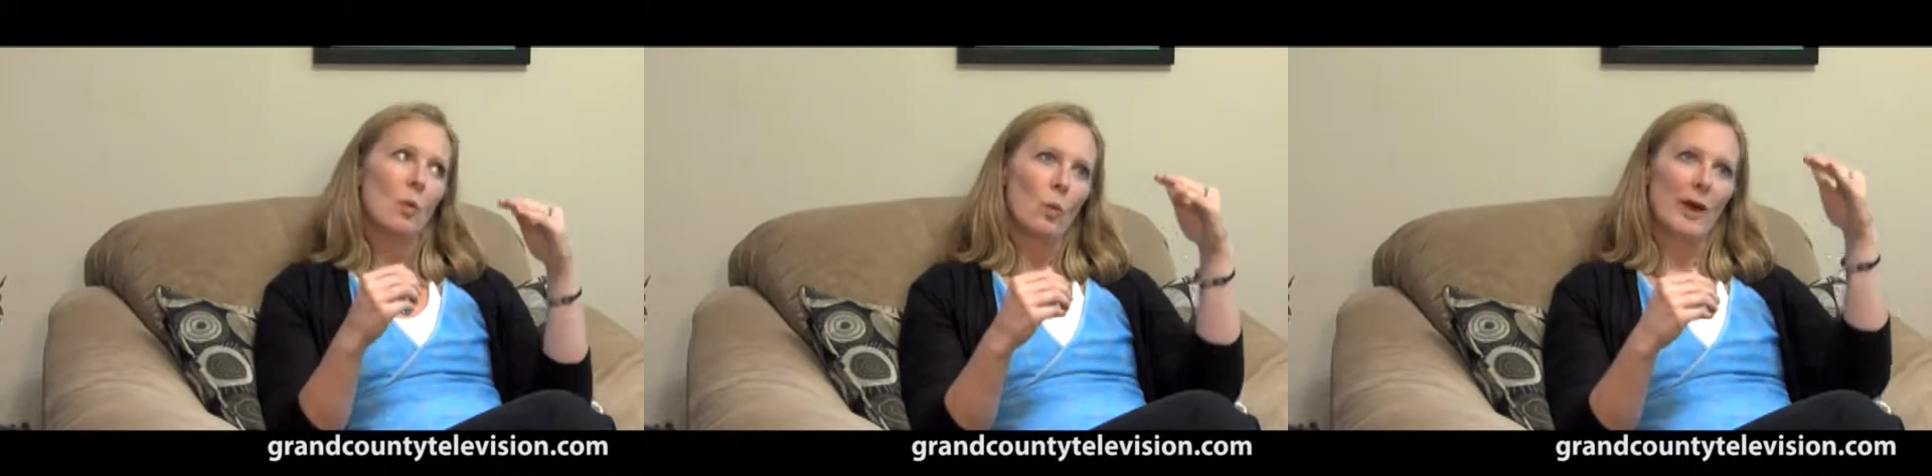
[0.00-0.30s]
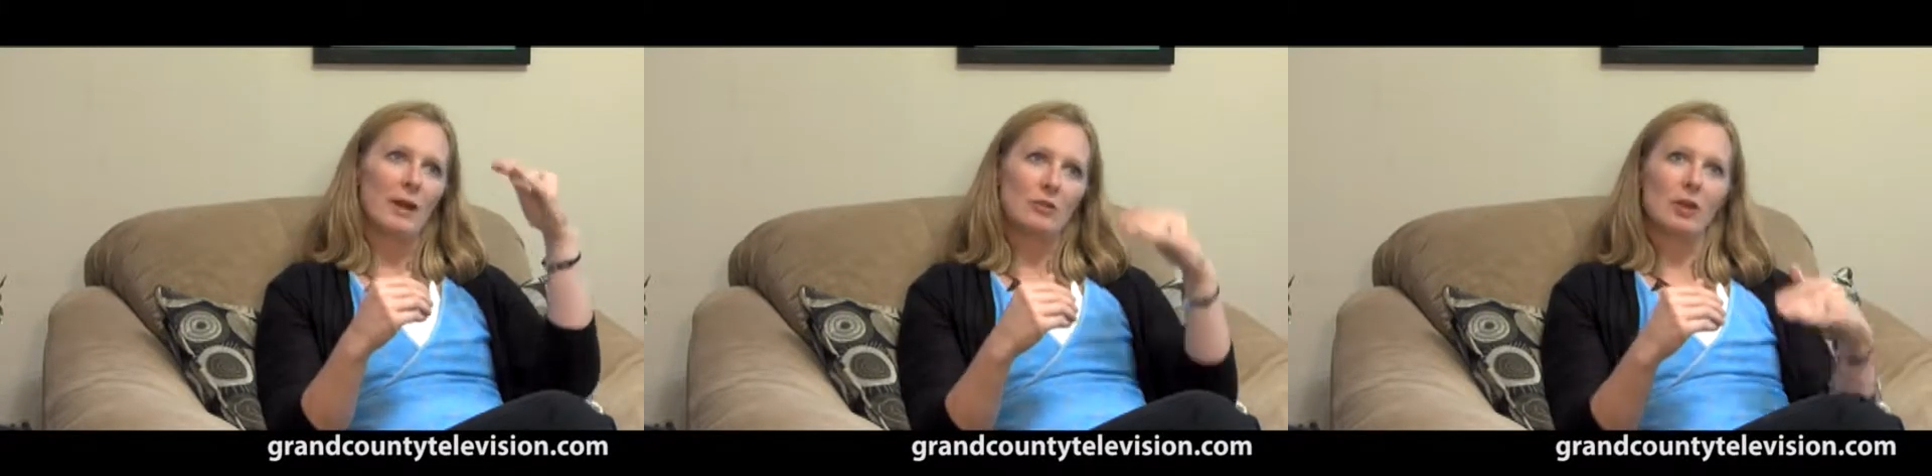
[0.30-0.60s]

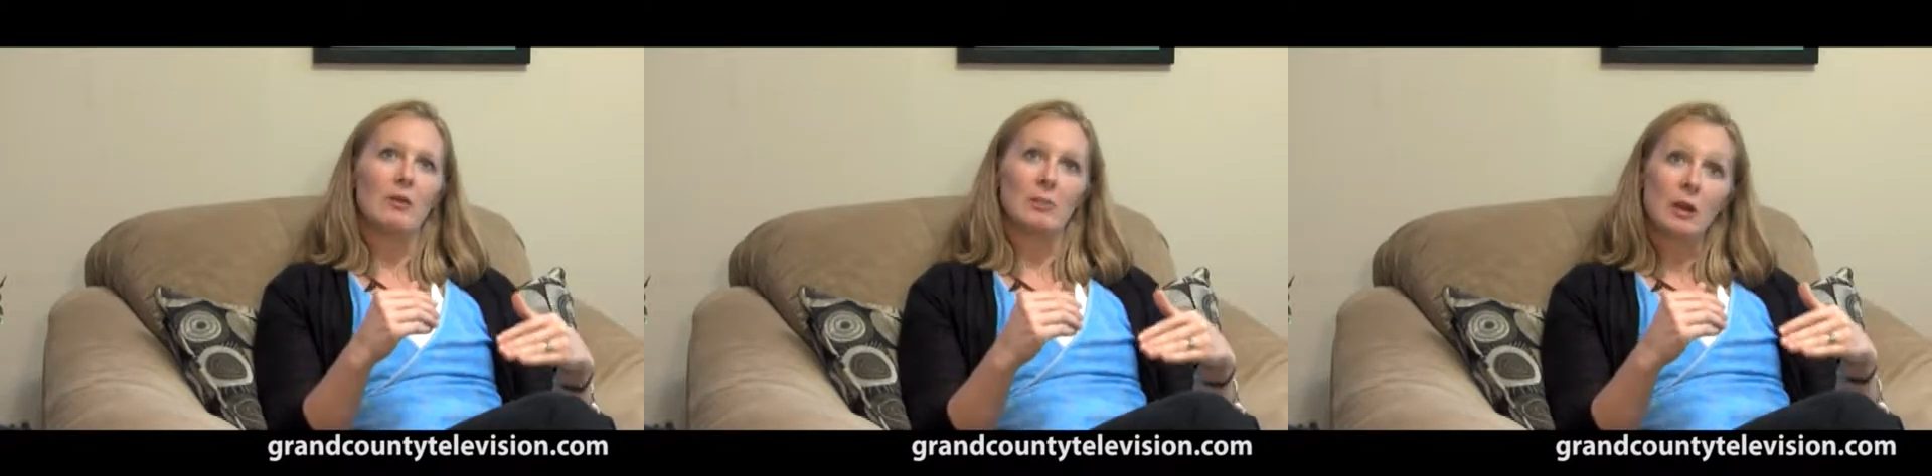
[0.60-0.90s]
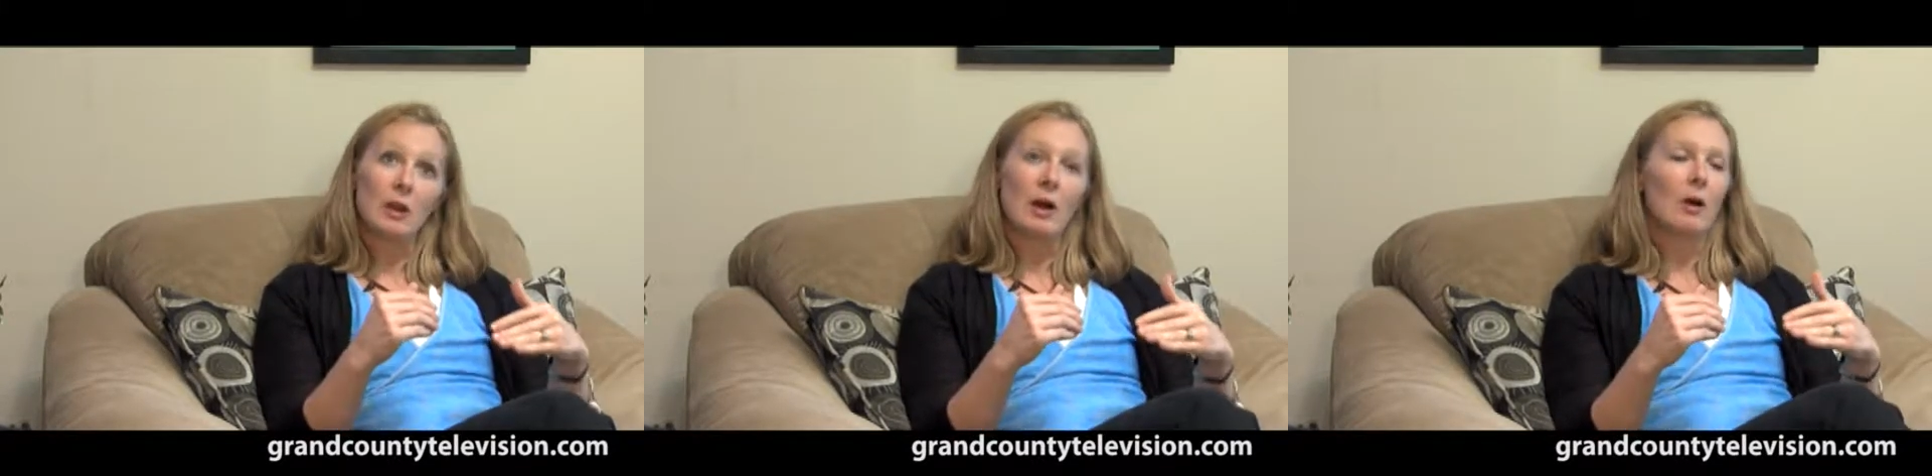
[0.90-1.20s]
wage and
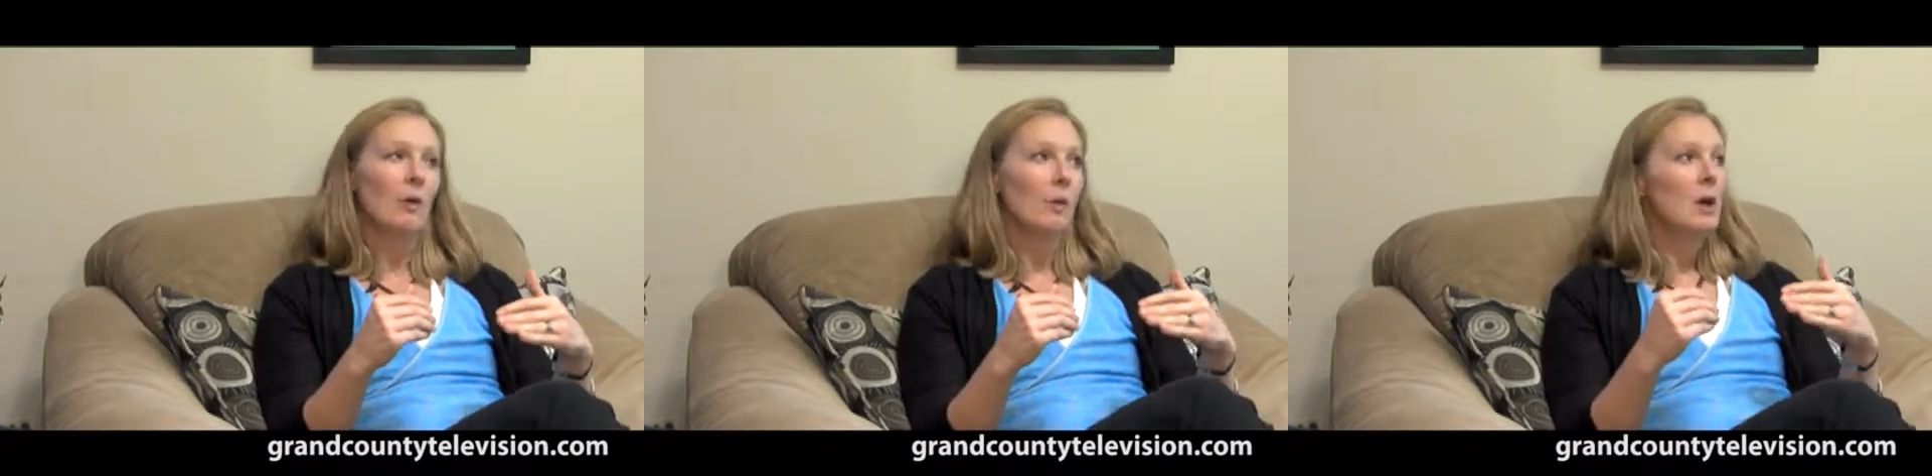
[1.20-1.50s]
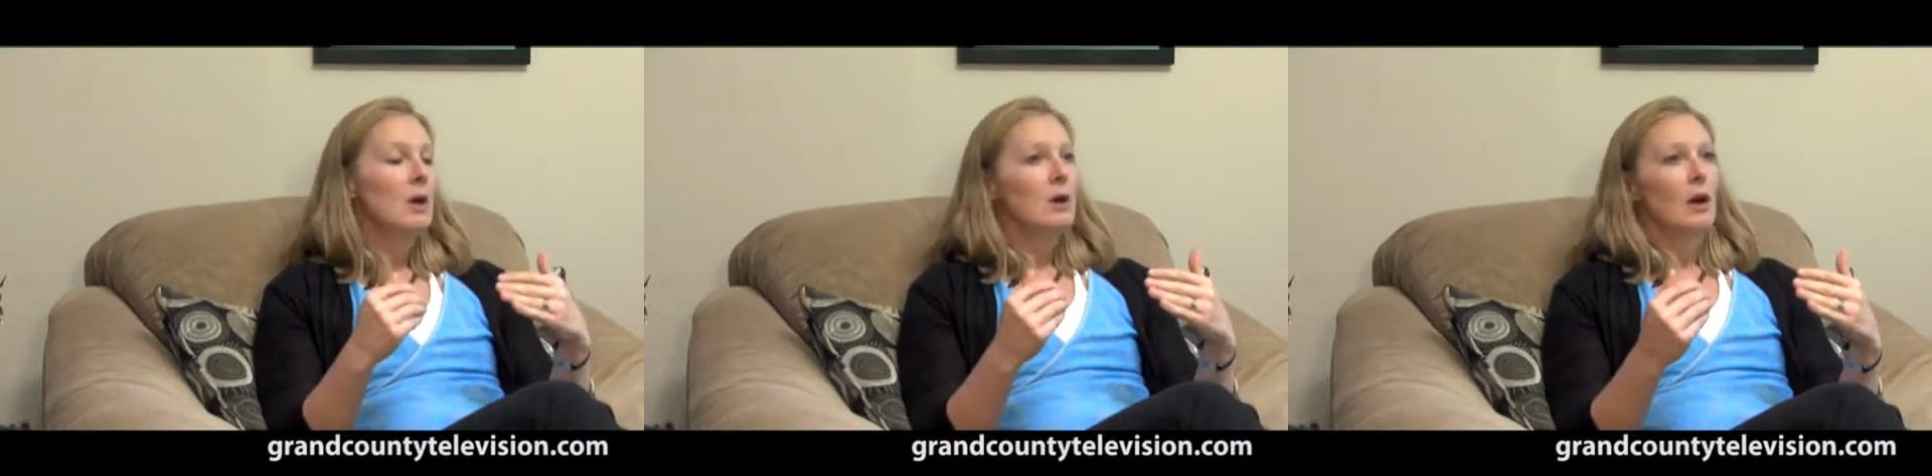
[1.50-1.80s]
below
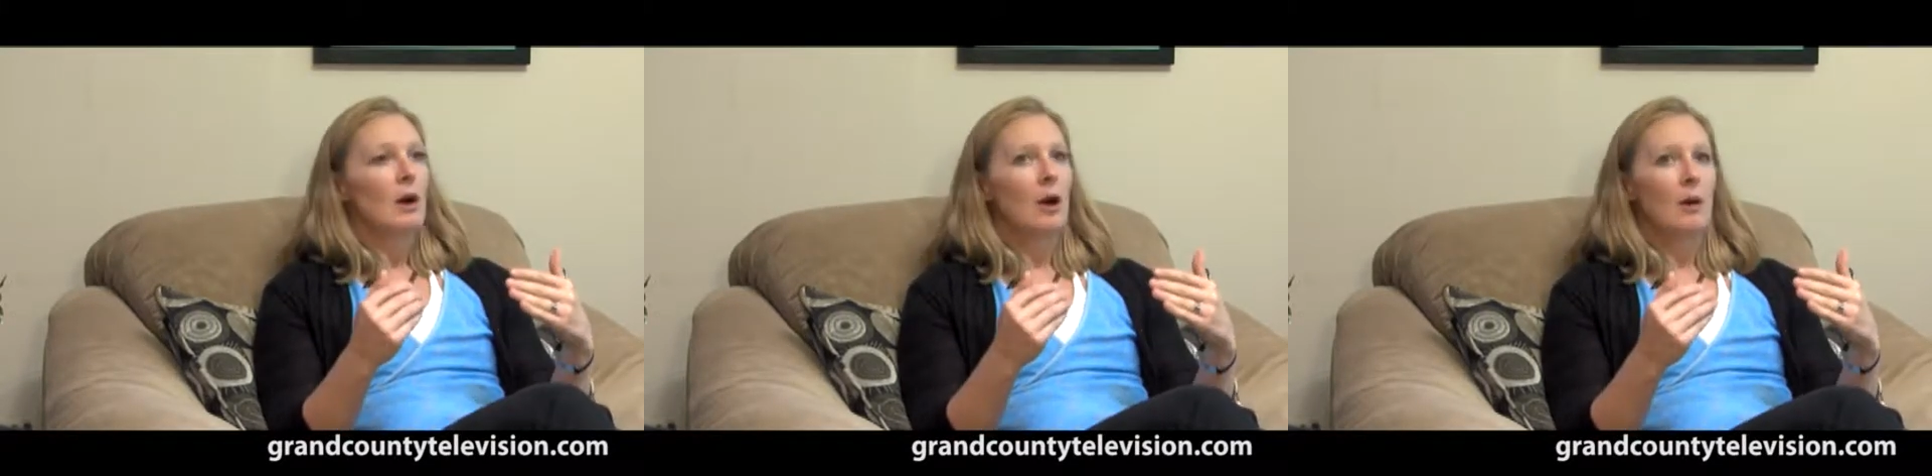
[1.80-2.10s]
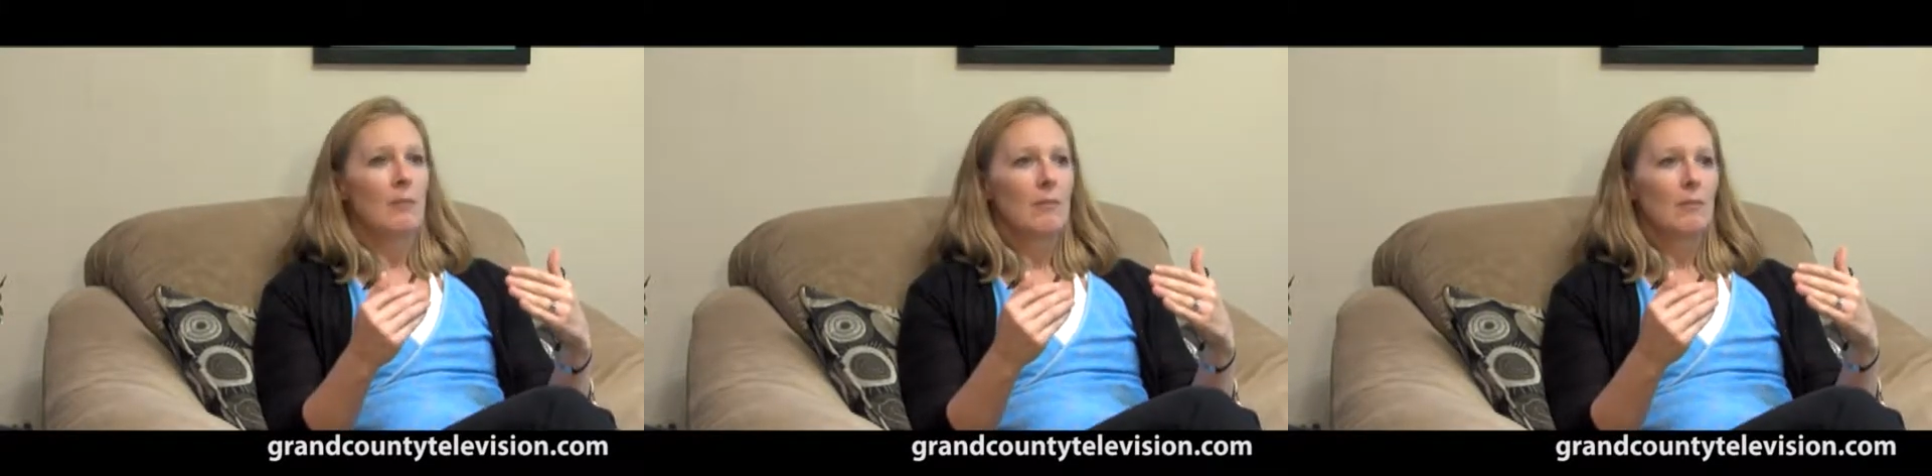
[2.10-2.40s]

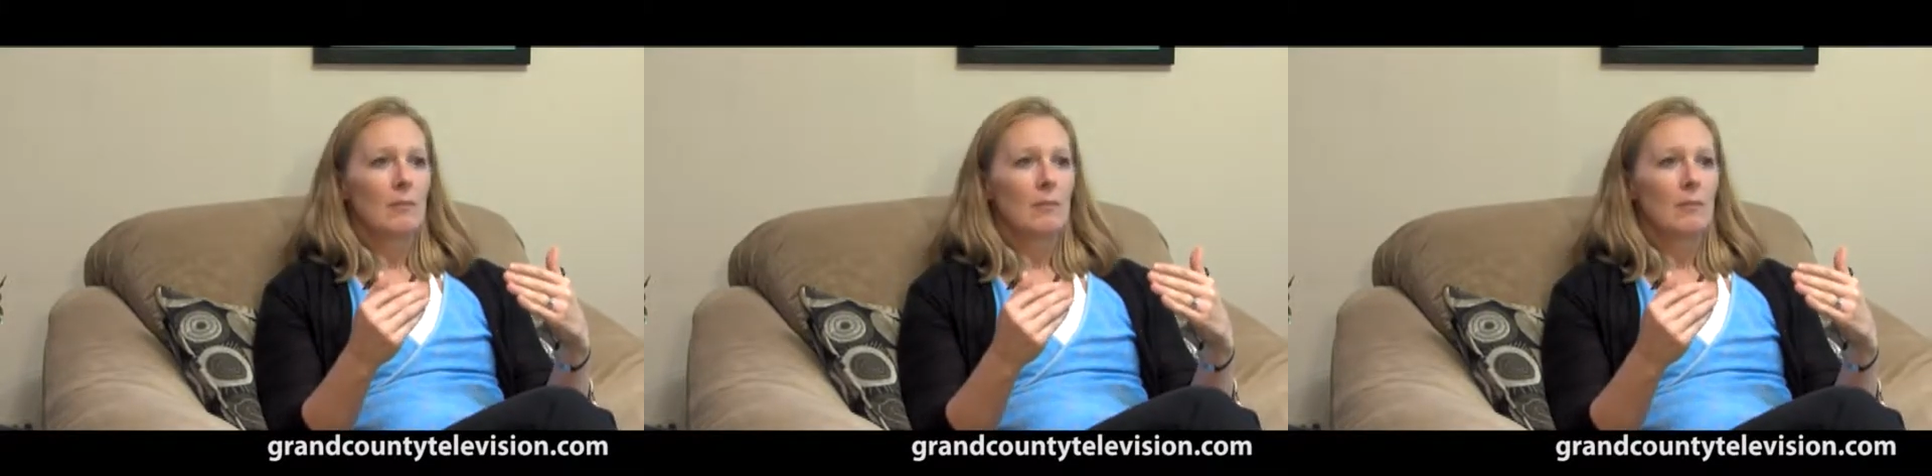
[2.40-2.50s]
um,